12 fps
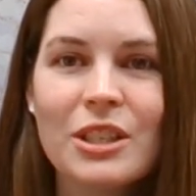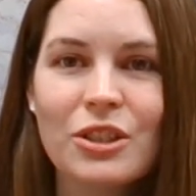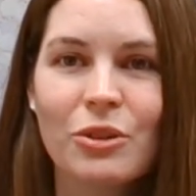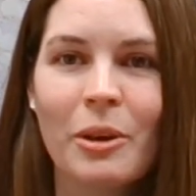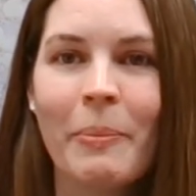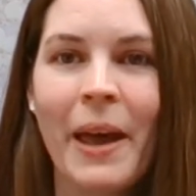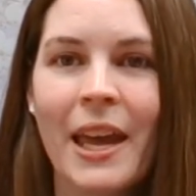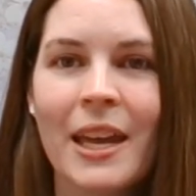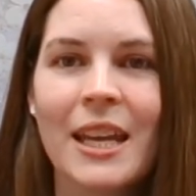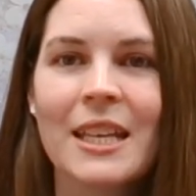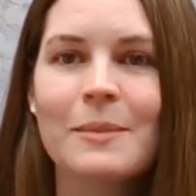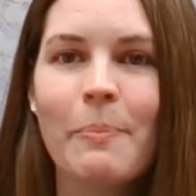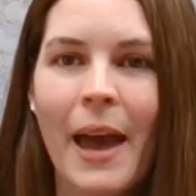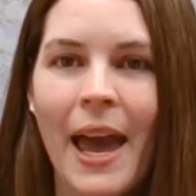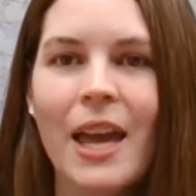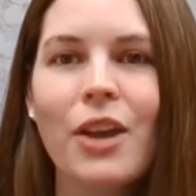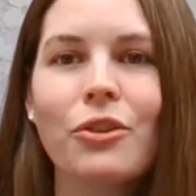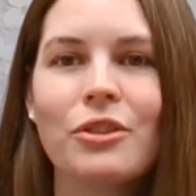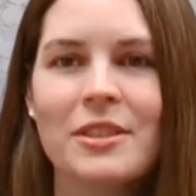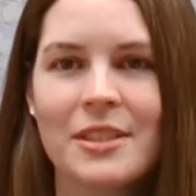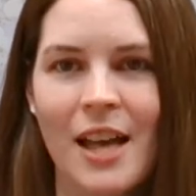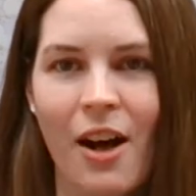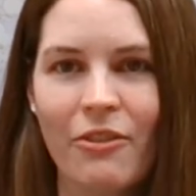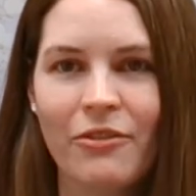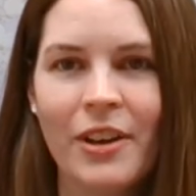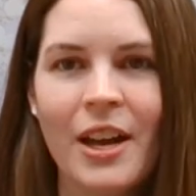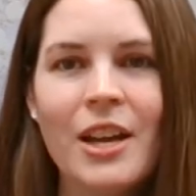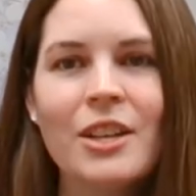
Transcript: as you get paid is pay yourself.